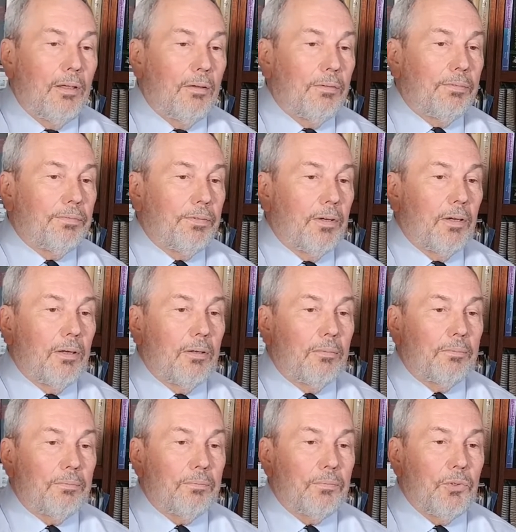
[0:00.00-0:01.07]
if
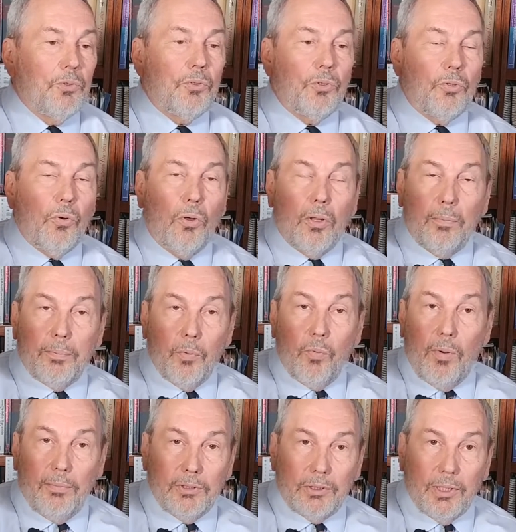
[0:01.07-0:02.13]
you could call up a
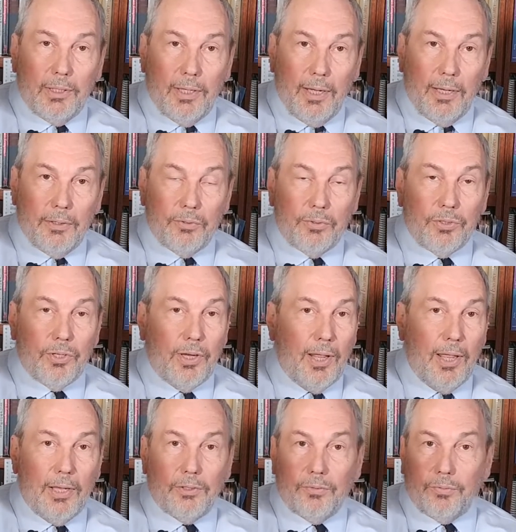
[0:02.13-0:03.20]
woman psychiatrist
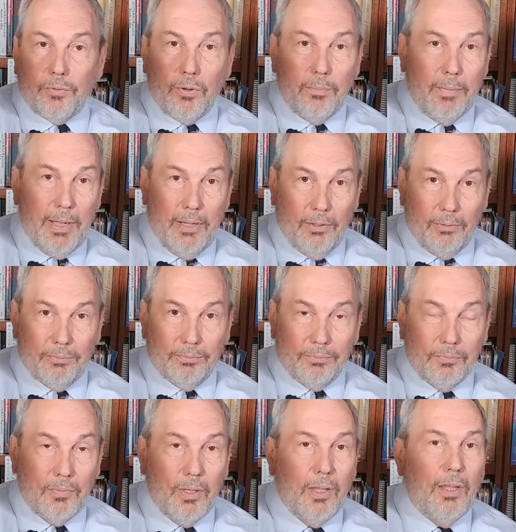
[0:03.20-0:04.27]
and ask for a male.